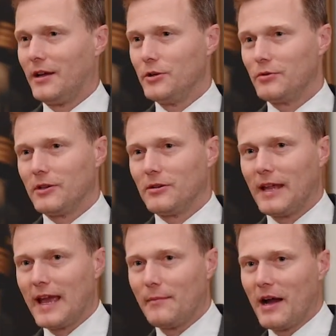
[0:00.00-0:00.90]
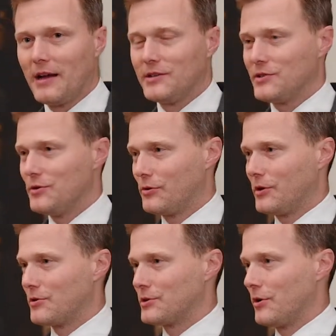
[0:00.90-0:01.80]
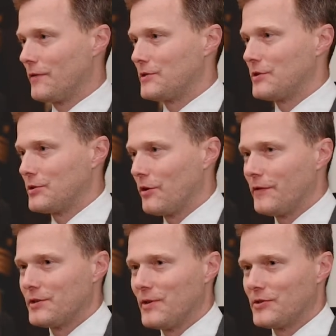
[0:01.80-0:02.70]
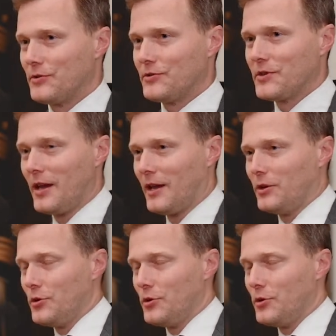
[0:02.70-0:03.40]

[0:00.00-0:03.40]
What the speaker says: nuclear landmines, nuclear surface-to-surface missiles,